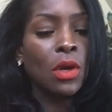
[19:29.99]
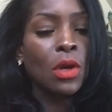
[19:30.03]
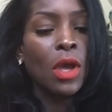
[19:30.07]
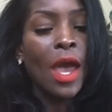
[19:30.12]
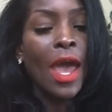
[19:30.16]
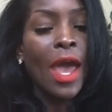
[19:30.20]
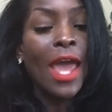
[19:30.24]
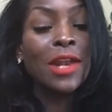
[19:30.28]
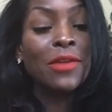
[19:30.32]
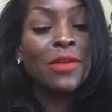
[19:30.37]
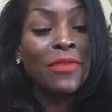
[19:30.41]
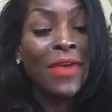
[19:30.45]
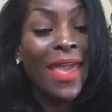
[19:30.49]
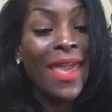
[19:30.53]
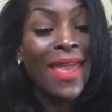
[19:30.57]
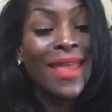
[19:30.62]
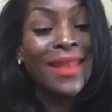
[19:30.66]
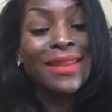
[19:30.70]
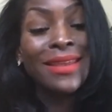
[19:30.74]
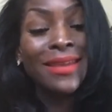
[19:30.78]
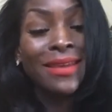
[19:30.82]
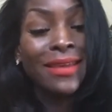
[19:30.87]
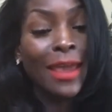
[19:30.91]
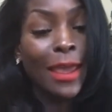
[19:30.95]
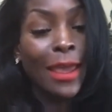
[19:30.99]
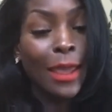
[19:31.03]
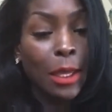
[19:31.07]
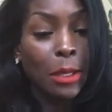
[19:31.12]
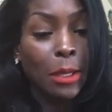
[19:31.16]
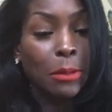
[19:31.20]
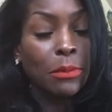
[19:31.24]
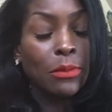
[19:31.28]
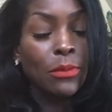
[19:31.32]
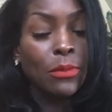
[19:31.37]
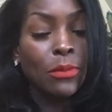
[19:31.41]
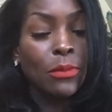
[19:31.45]
ahead of any
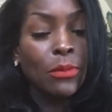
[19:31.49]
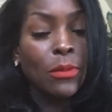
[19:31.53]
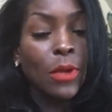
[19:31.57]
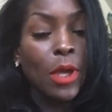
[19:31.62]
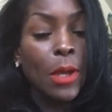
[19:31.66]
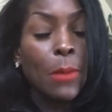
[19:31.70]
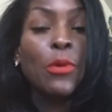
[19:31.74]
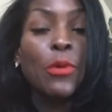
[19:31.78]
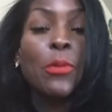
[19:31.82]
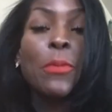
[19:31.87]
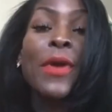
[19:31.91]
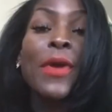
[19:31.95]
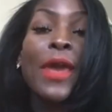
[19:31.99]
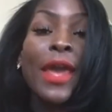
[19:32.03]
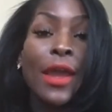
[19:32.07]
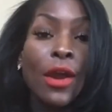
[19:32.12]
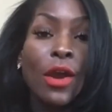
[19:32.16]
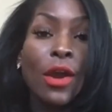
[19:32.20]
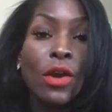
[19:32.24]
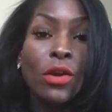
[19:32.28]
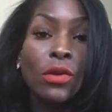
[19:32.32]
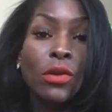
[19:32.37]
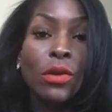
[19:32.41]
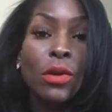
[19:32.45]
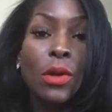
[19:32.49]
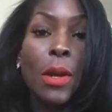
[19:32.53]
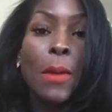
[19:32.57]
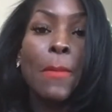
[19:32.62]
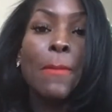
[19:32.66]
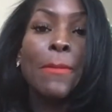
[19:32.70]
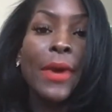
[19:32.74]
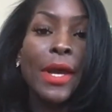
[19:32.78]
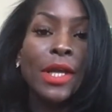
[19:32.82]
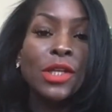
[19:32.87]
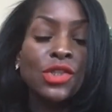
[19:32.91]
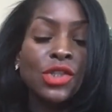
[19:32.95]
game, and prepared
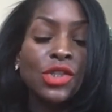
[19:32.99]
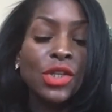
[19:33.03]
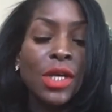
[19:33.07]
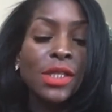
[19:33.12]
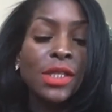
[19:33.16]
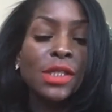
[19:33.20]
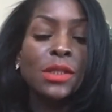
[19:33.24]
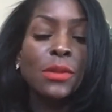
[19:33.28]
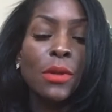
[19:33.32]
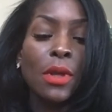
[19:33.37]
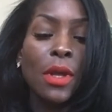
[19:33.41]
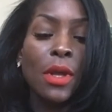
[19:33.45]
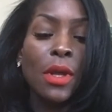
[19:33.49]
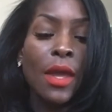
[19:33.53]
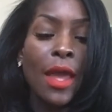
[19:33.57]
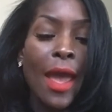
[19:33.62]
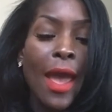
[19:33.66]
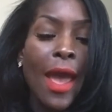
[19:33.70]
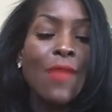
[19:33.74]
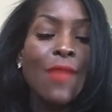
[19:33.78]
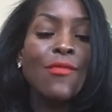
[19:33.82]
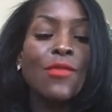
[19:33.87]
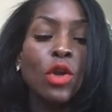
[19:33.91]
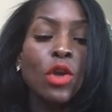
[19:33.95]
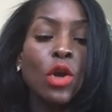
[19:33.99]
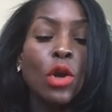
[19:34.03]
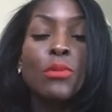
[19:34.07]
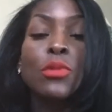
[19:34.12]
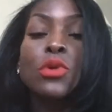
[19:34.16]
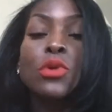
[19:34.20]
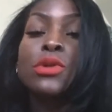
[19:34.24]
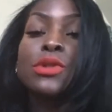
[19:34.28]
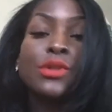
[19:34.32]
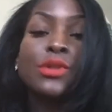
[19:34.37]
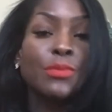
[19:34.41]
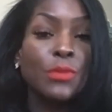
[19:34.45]
by just having your
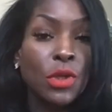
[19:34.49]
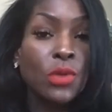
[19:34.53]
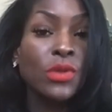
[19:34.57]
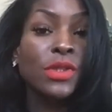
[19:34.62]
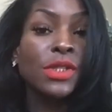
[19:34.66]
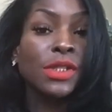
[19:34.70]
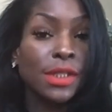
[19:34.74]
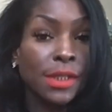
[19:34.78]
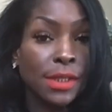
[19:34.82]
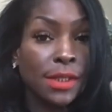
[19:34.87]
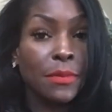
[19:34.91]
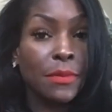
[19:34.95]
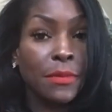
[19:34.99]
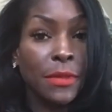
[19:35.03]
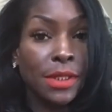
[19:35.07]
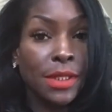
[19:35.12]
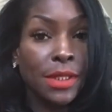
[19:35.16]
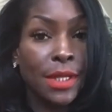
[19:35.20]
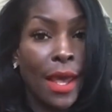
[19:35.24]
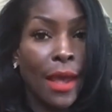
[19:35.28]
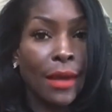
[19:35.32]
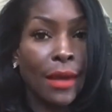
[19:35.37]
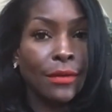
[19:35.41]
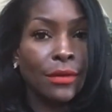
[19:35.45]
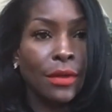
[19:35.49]
immune system intact.